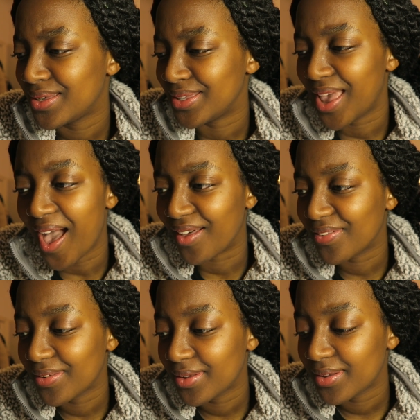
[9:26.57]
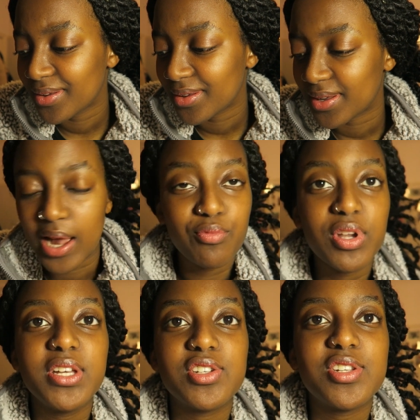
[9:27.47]
yeah, I'm
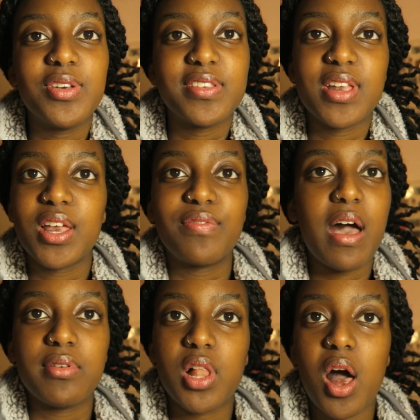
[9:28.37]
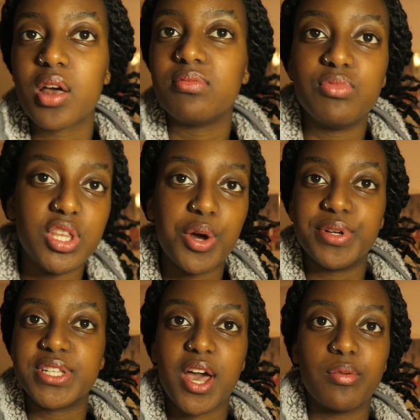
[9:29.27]
really just doing this at like 5 o'clock with
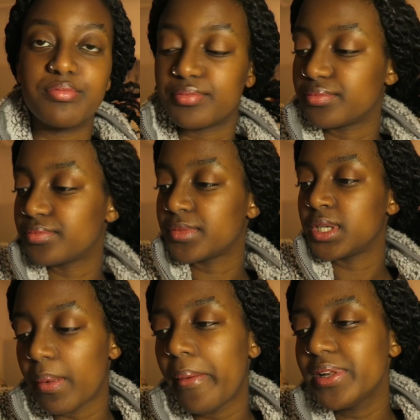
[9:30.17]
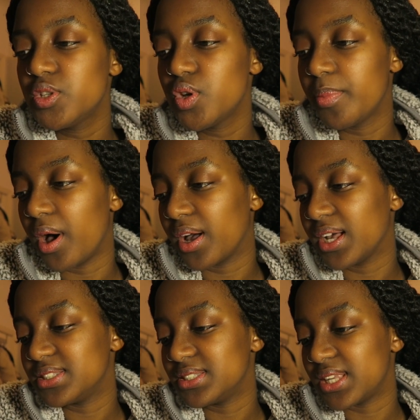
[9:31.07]
nowhere to go. Maybe listen to a
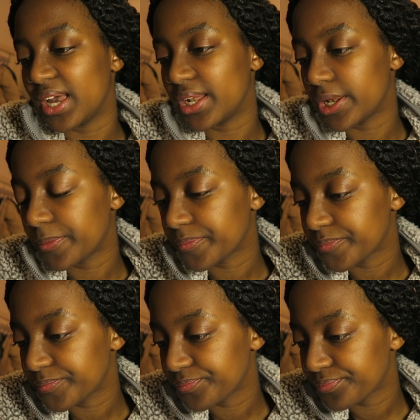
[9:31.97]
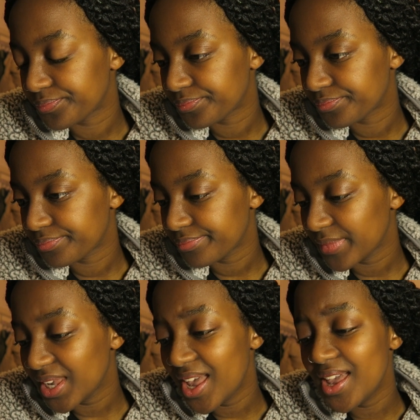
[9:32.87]
podcast instead.
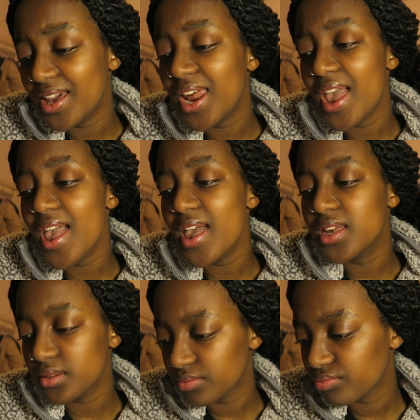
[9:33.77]
Yeah.